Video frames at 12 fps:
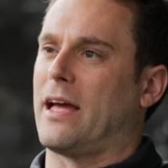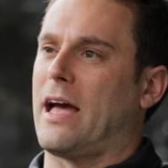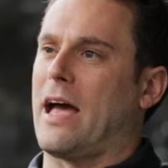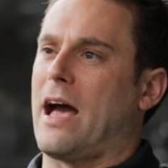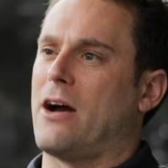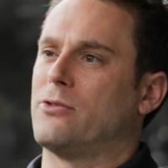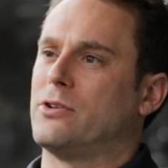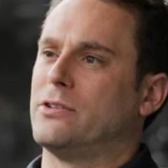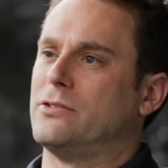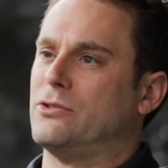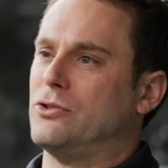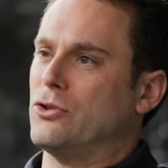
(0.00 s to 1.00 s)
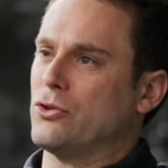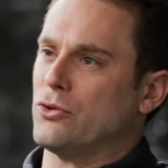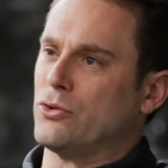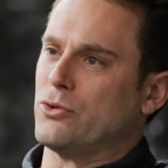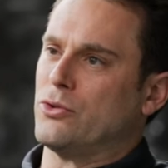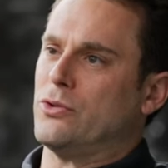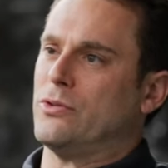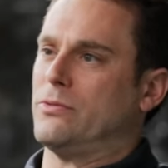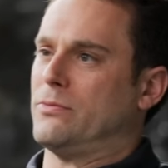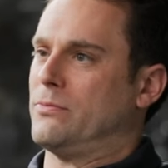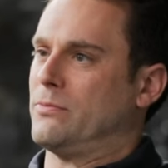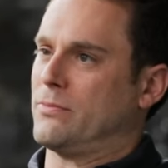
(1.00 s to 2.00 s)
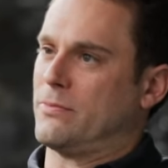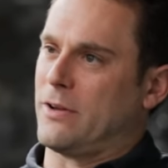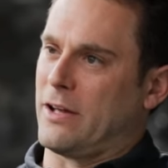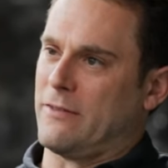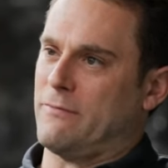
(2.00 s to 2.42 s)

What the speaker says: How did your kind